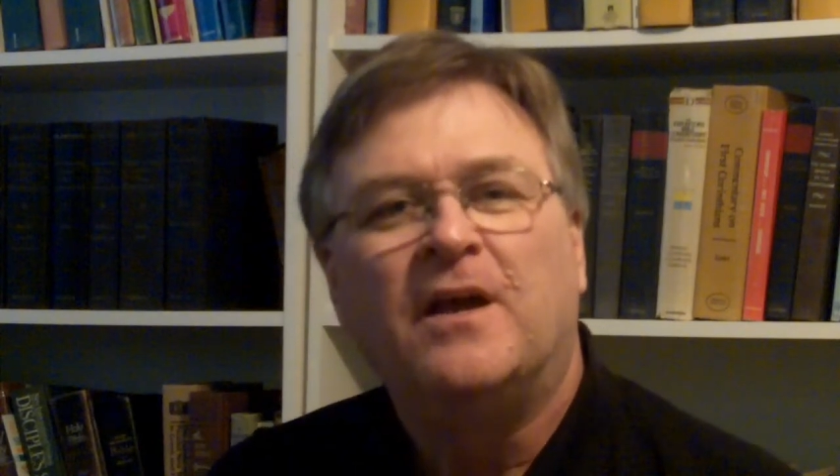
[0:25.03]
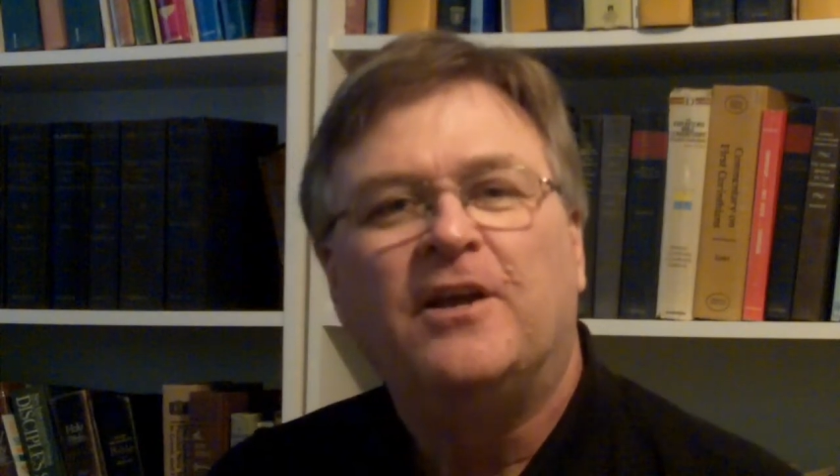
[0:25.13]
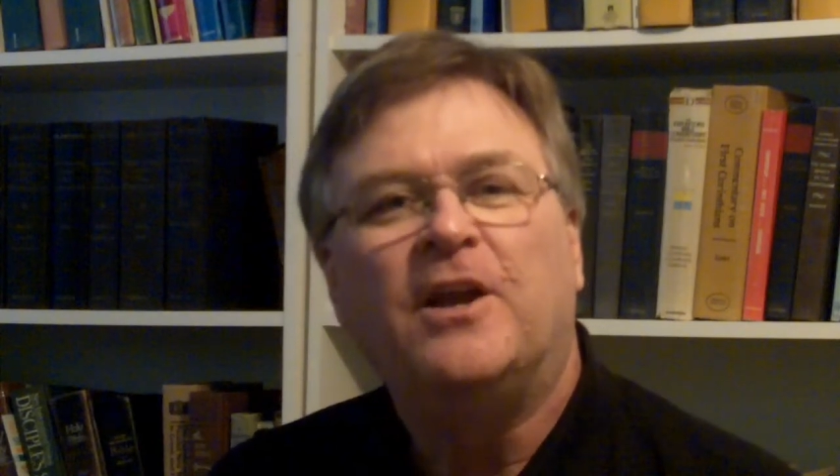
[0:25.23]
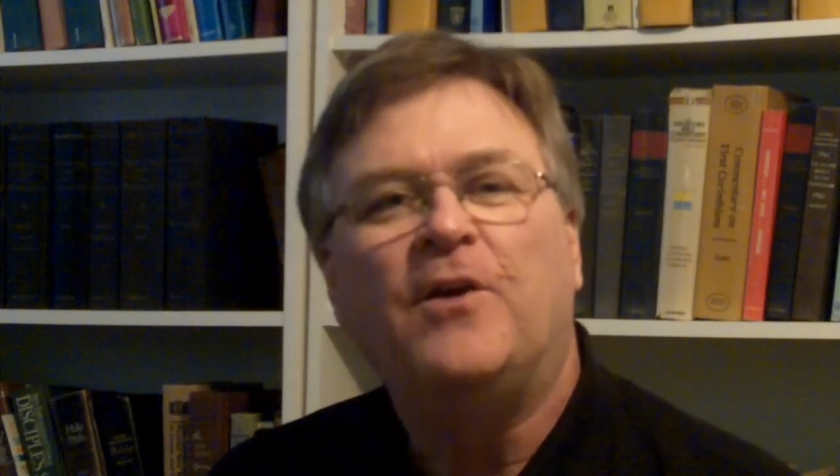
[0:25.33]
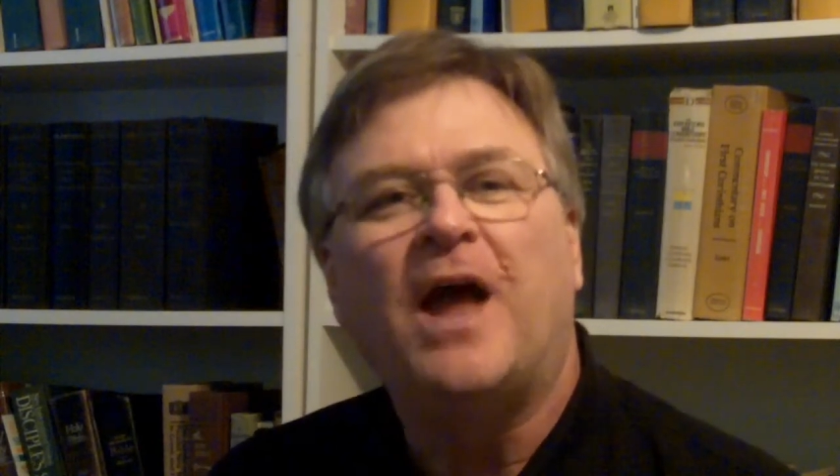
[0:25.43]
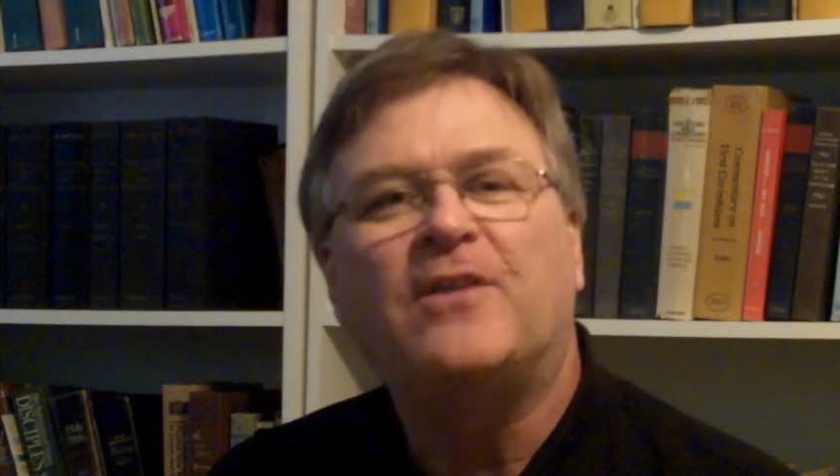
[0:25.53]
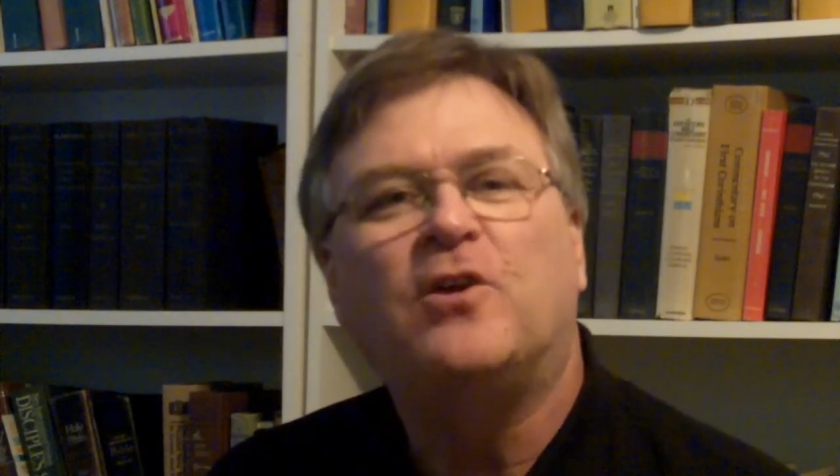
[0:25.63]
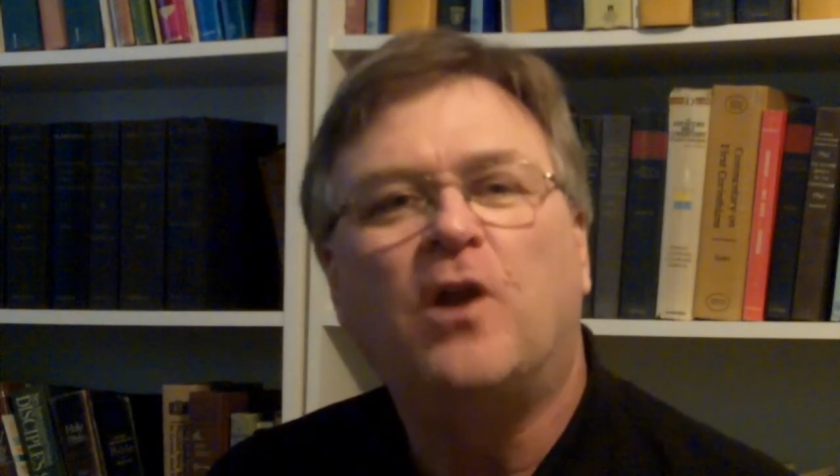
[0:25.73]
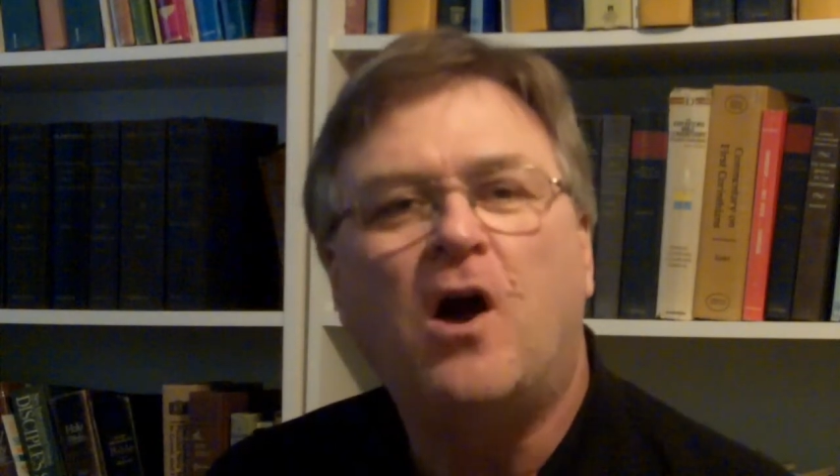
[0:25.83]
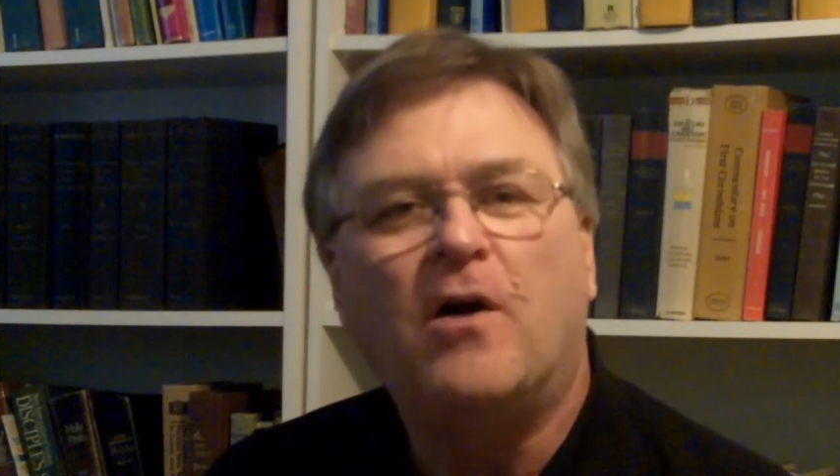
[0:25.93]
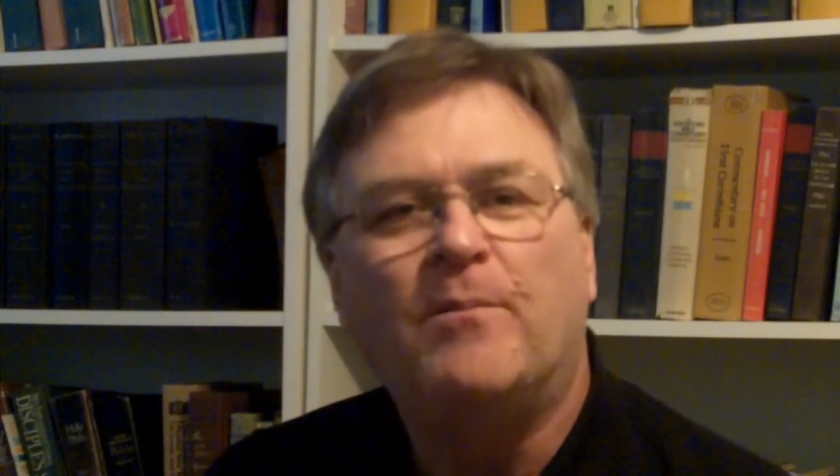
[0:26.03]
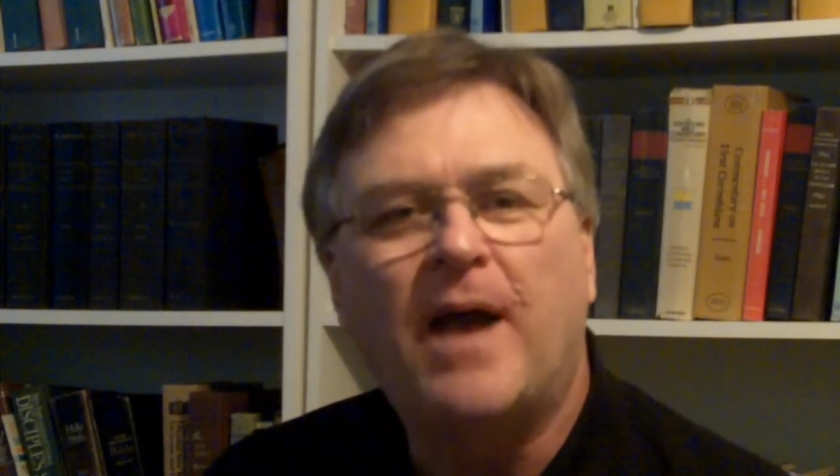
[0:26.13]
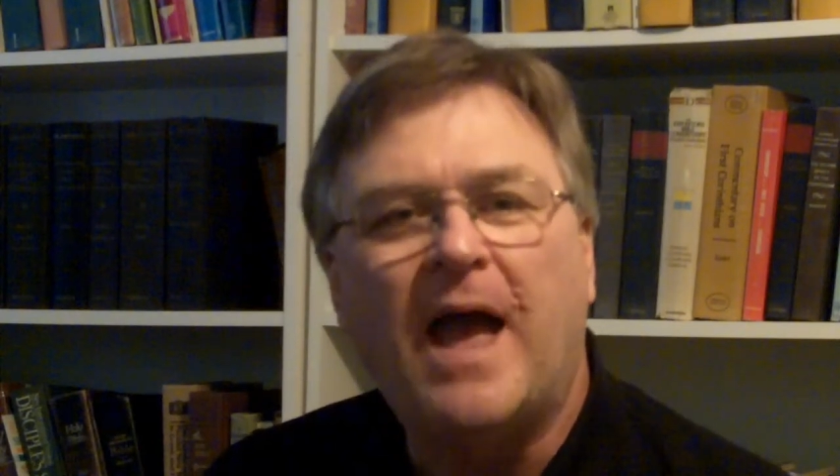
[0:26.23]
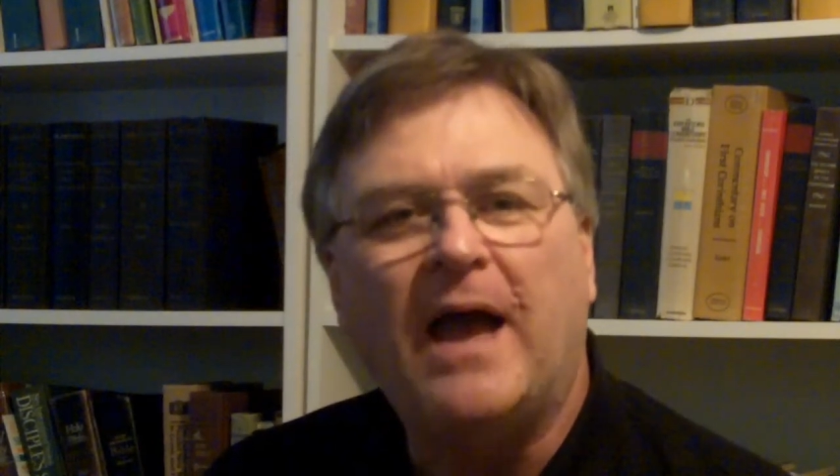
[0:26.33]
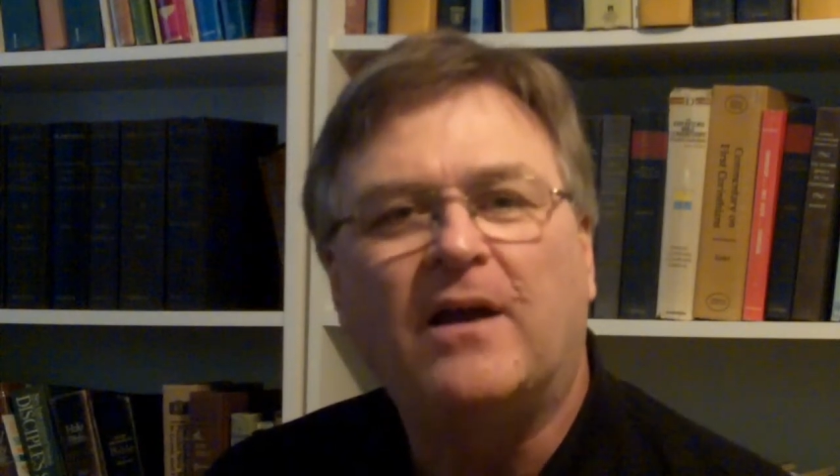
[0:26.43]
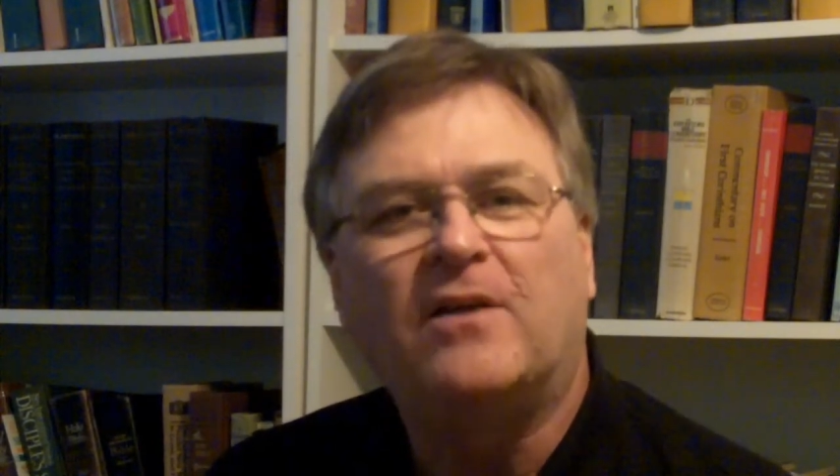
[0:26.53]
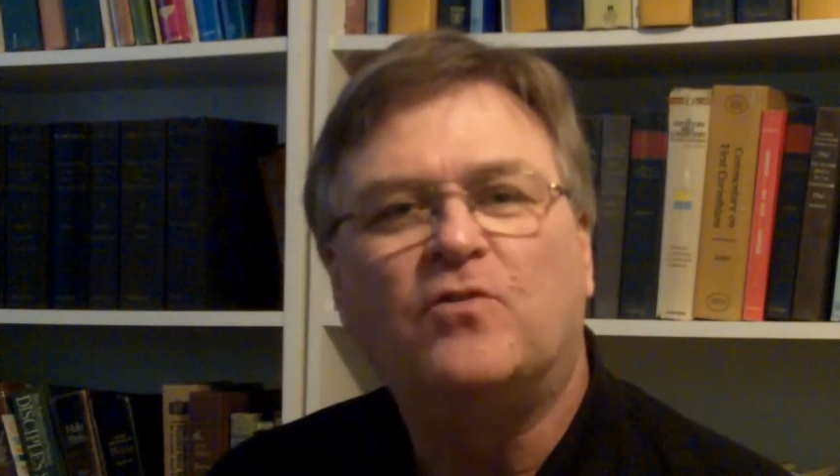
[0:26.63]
You know, not too long back,